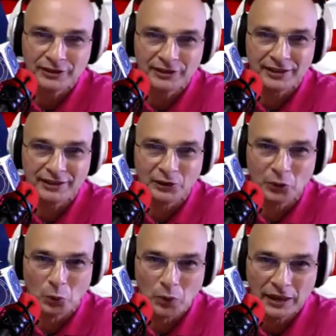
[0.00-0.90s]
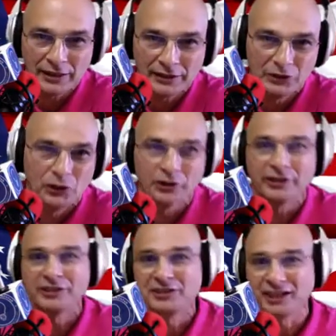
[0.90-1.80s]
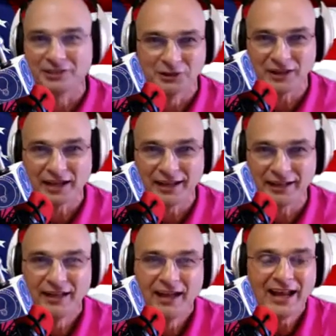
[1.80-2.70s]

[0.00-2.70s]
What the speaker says: to take another week. You're going to take a look at it.